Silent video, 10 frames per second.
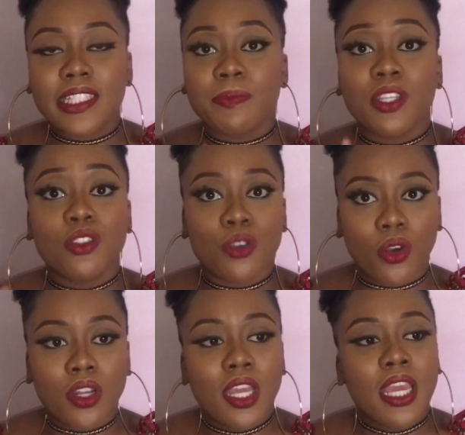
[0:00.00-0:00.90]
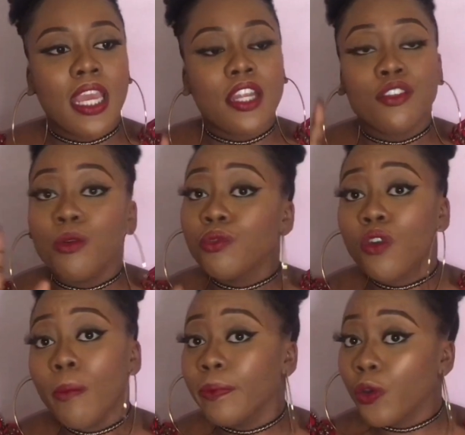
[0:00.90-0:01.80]
it's been done, they'll
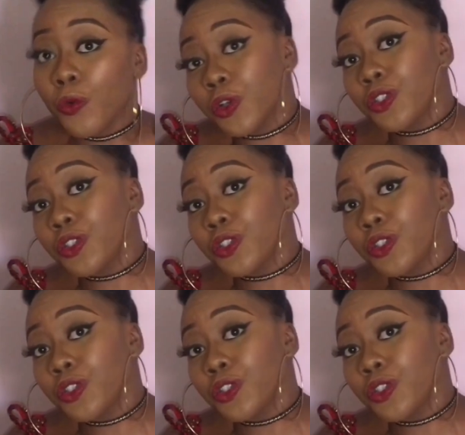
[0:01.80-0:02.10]
go